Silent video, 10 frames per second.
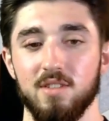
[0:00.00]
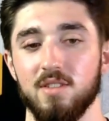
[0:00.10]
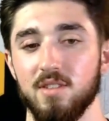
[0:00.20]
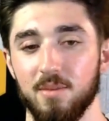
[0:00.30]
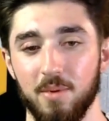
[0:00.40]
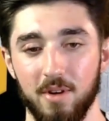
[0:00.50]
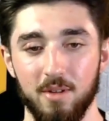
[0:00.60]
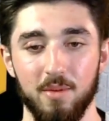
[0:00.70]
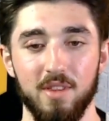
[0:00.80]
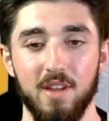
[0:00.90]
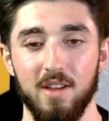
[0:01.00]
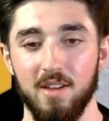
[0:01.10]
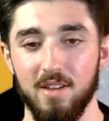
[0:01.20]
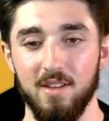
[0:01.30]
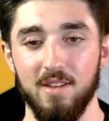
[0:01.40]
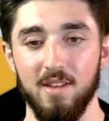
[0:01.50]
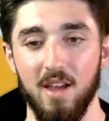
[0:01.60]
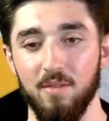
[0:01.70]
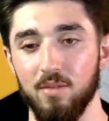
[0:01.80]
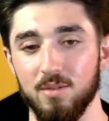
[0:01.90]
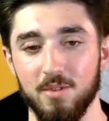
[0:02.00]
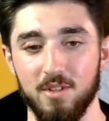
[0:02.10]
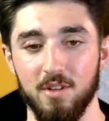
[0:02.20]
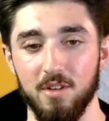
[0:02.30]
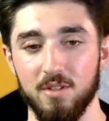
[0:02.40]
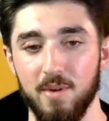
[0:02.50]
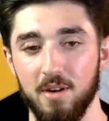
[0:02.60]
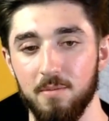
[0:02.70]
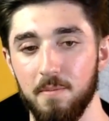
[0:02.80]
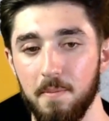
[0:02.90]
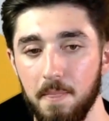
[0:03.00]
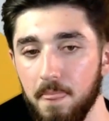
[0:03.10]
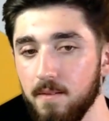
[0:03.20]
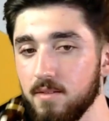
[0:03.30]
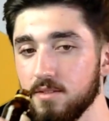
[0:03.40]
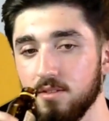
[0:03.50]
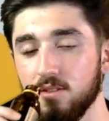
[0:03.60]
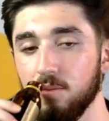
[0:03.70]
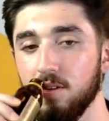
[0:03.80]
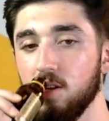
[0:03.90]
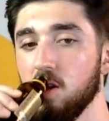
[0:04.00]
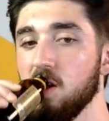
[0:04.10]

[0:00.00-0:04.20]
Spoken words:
This is probably the one that everyone's most curious about. So let's talk about it.